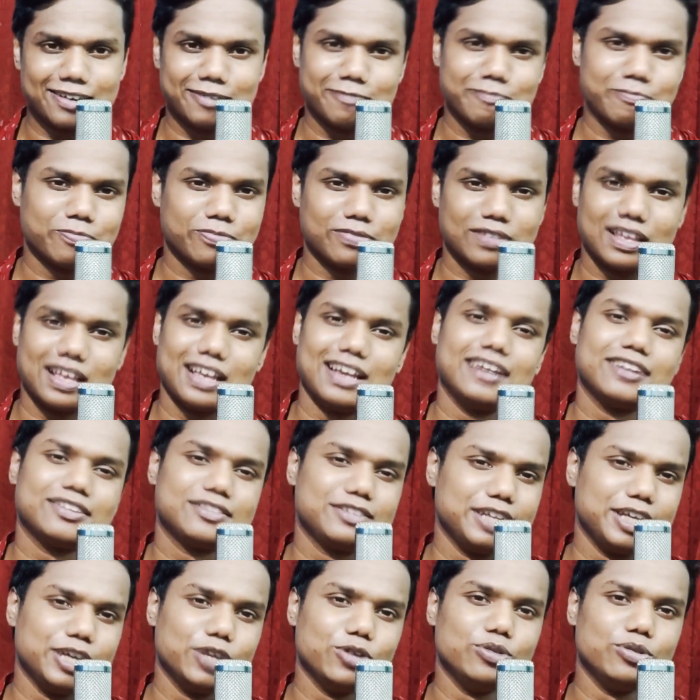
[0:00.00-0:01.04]
It's new
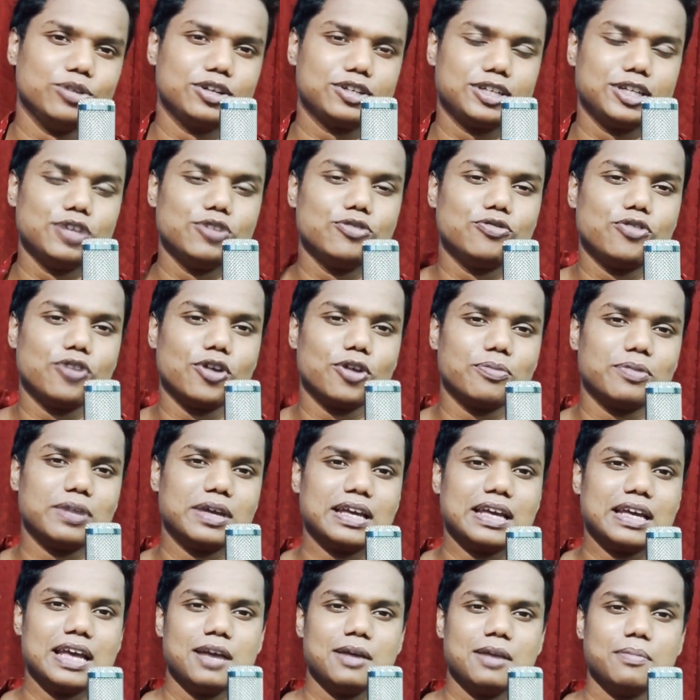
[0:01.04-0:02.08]
for me,
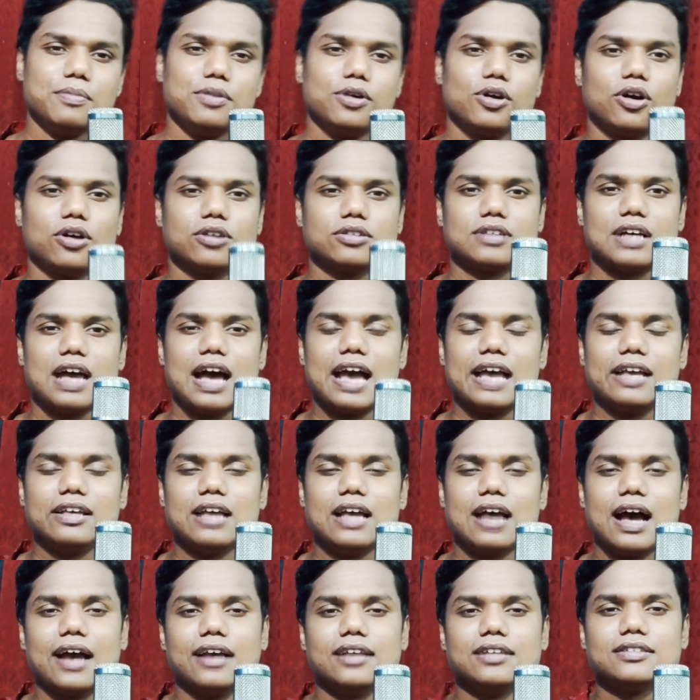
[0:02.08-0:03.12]
because I
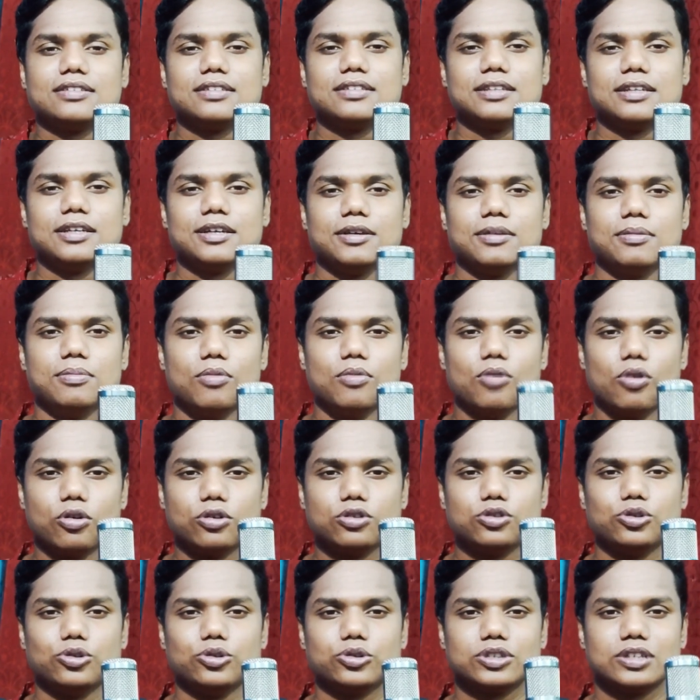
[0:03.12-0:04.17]
see more Zhou
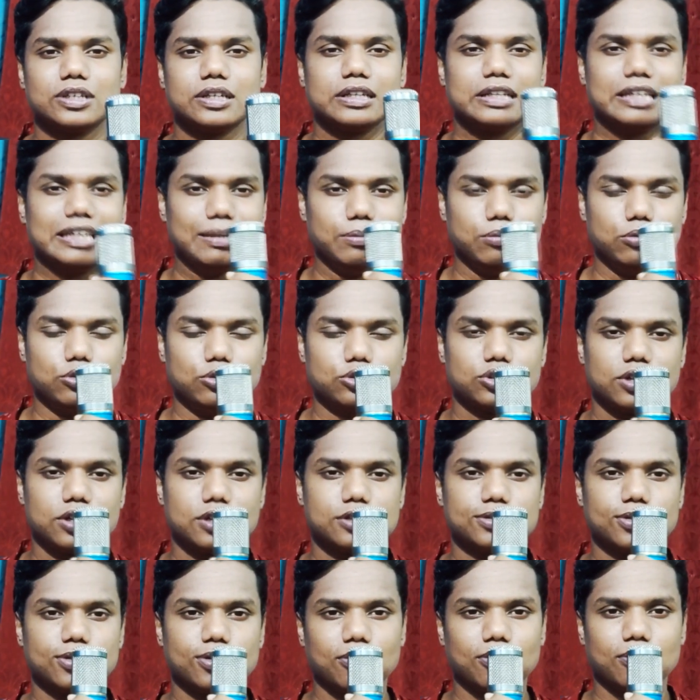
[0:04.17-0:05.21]
Shen emotional song,
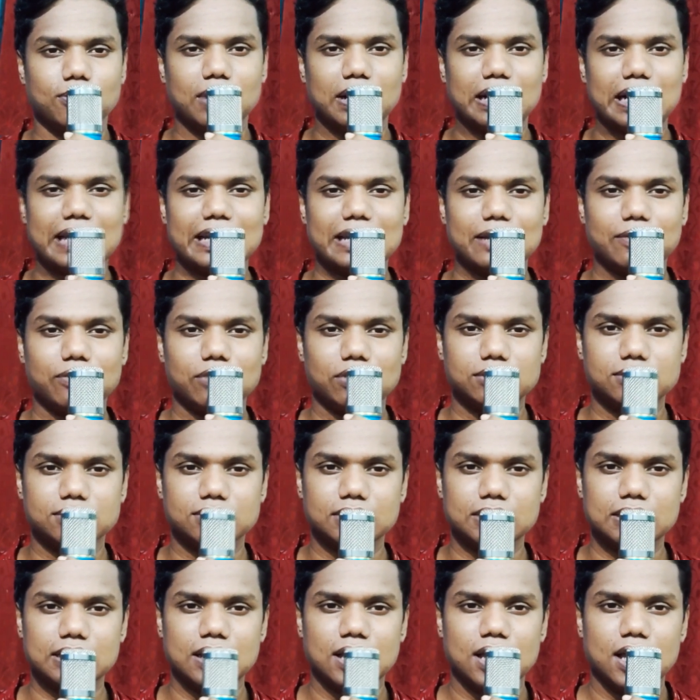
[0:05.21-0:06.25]
but I never see
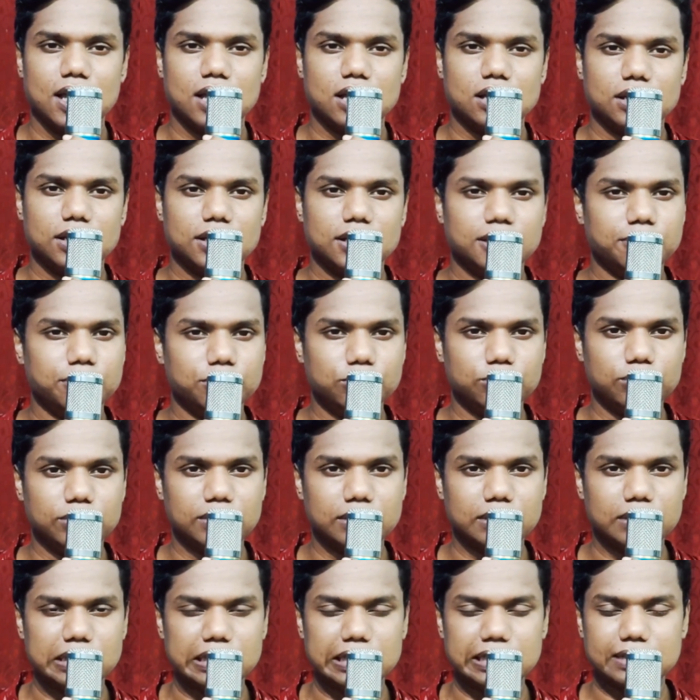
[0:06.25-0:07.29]
him doing this
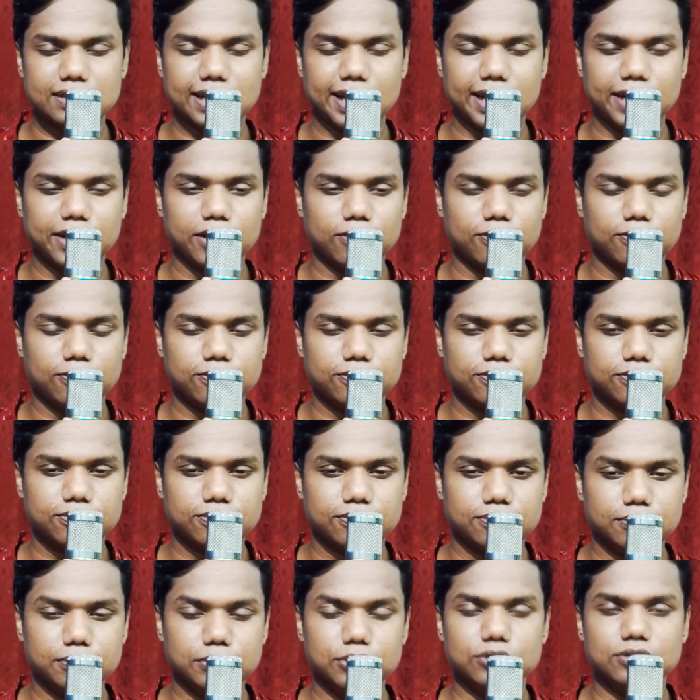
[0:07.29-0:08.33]
kind of
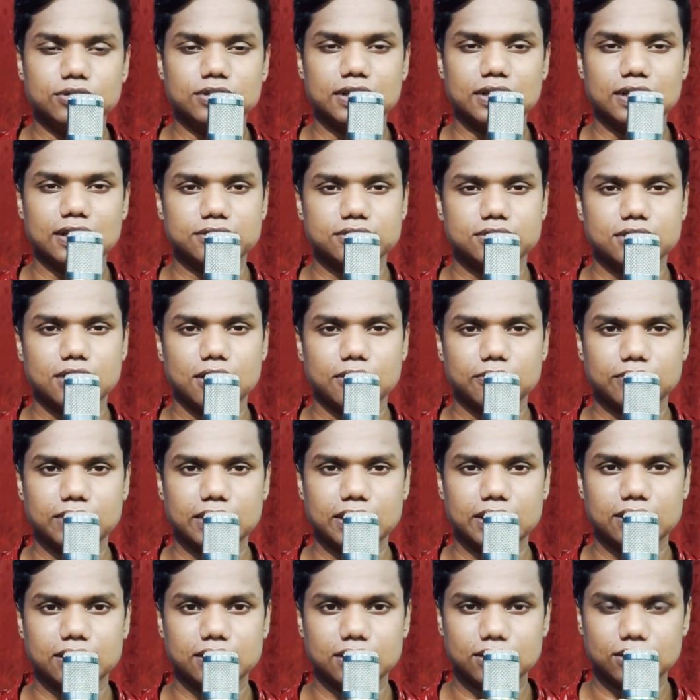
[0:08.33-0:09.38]
musical stuff that he's
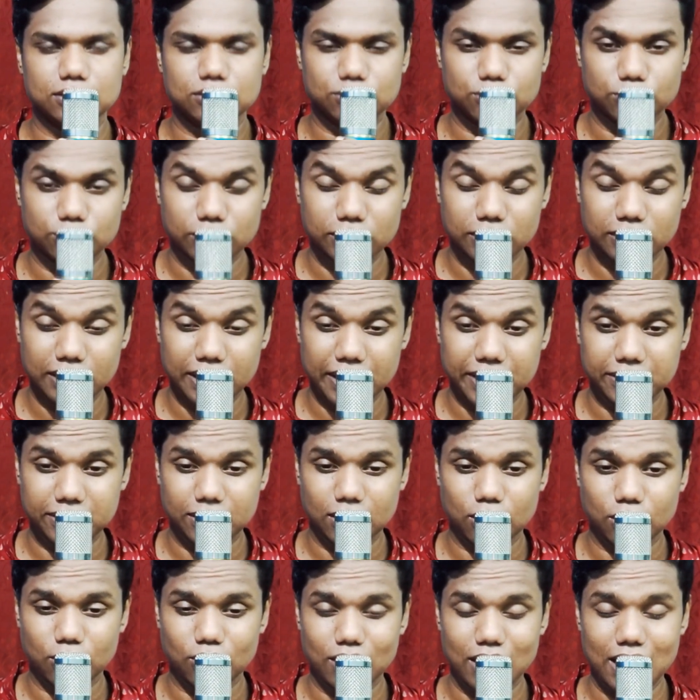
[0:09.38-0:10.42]
doing right now. I
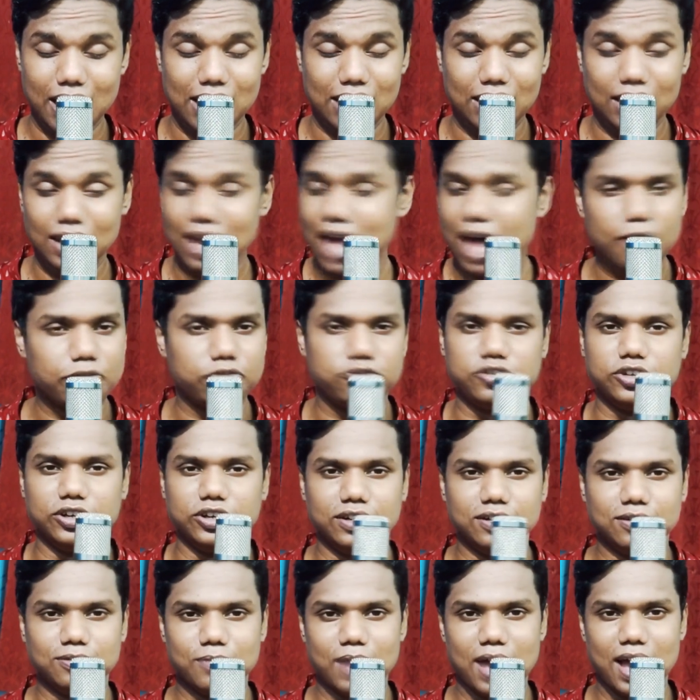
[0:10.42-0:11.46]
loved it, man.
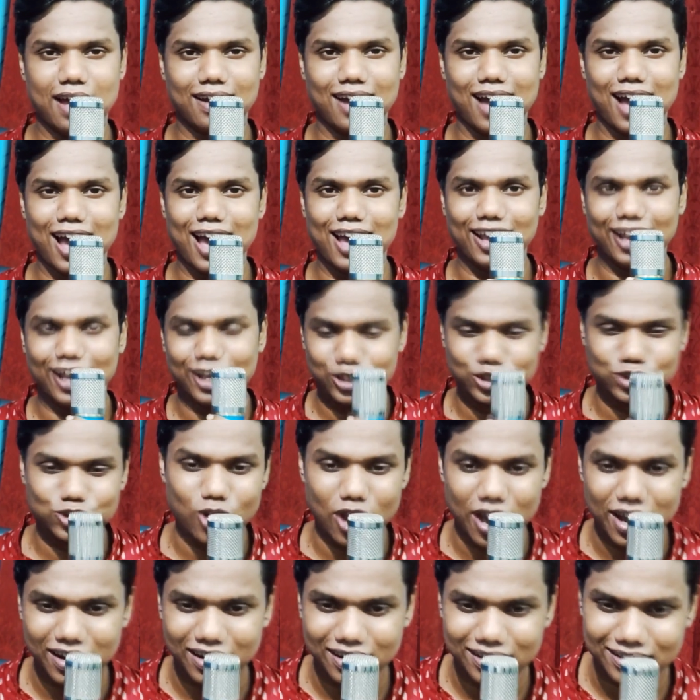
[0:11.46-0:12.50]
I enjoyed
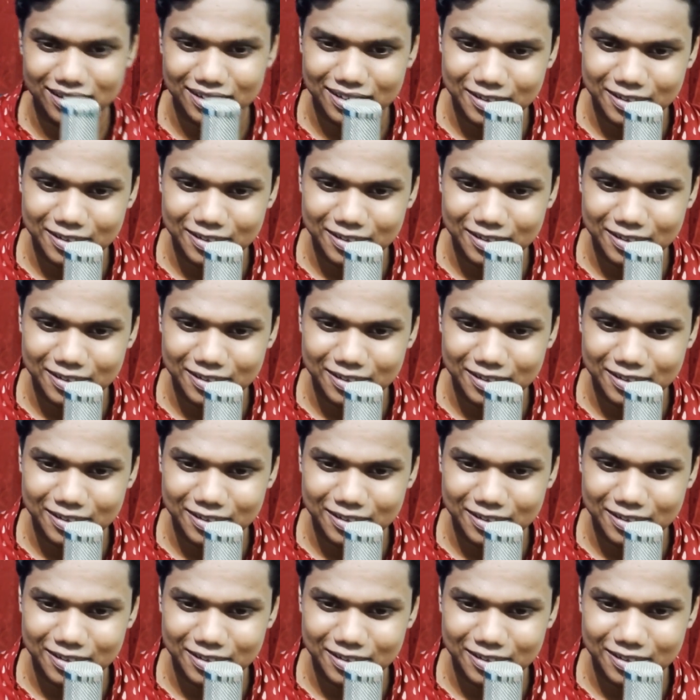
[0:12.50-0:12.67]
it.